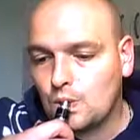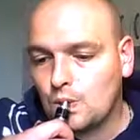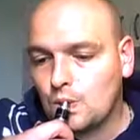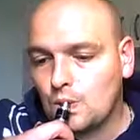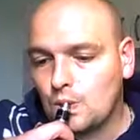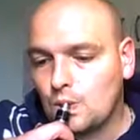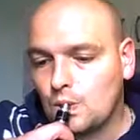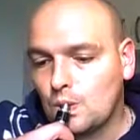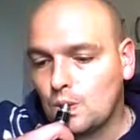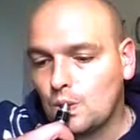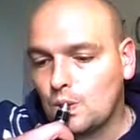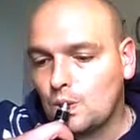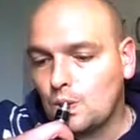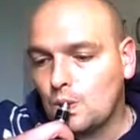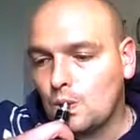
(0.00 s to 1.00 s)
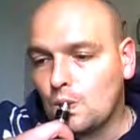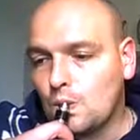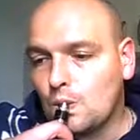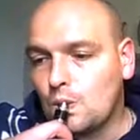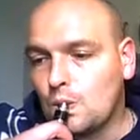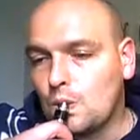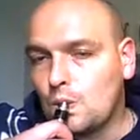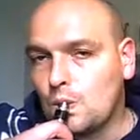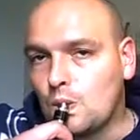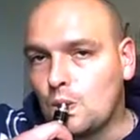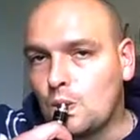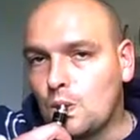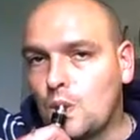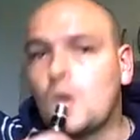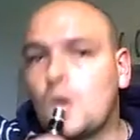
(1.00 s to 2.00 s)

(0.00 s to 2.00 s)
[no speech]